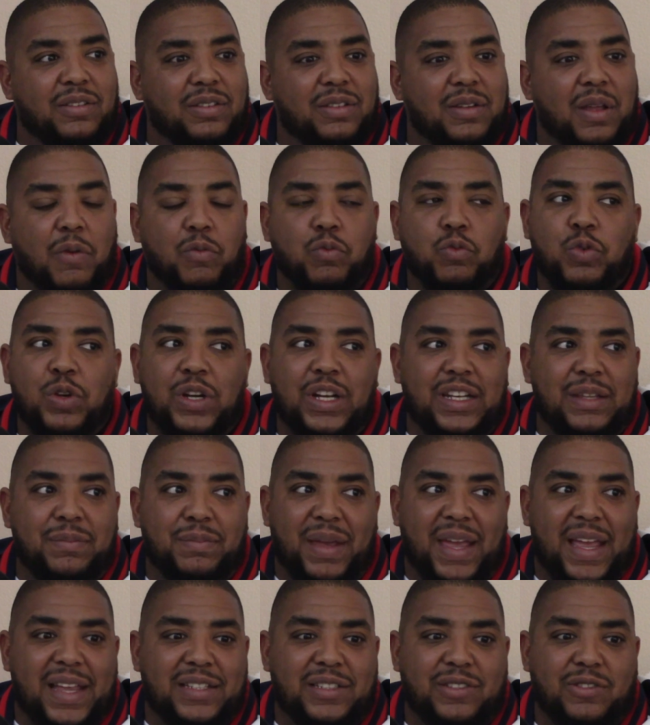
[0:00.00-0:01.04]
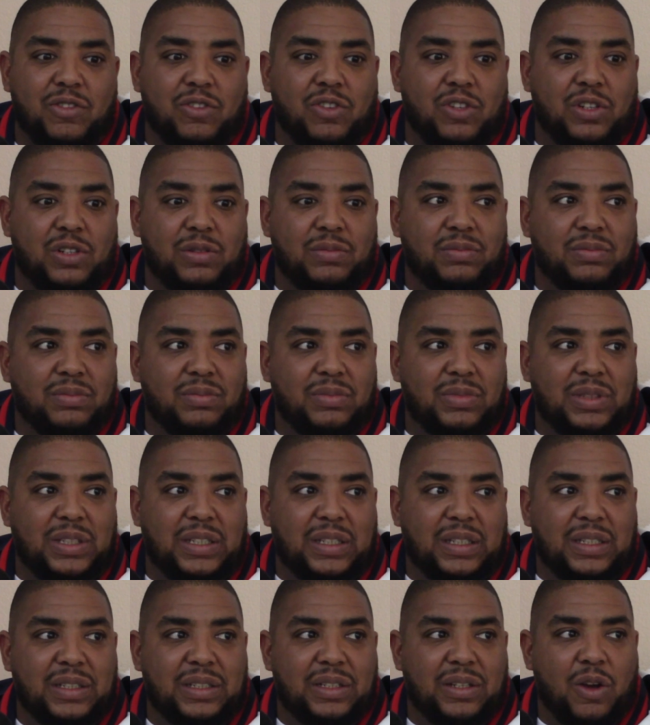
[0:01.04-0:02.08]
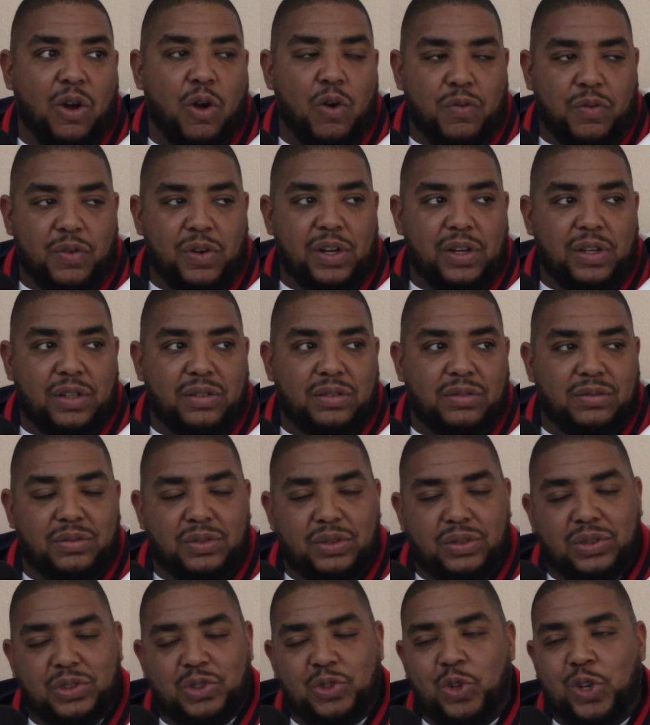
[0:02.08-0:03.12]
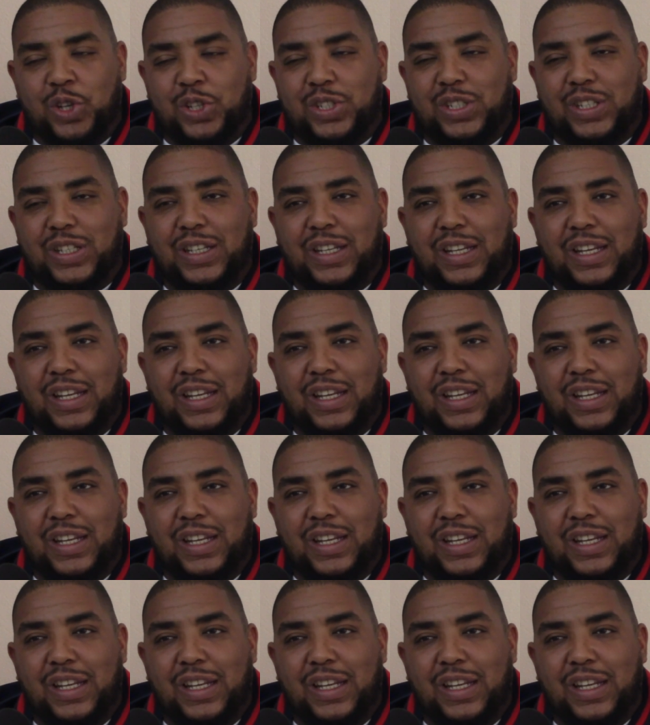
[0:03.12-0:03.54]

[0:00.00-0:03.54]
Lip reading: a really bad storm in over Georgia.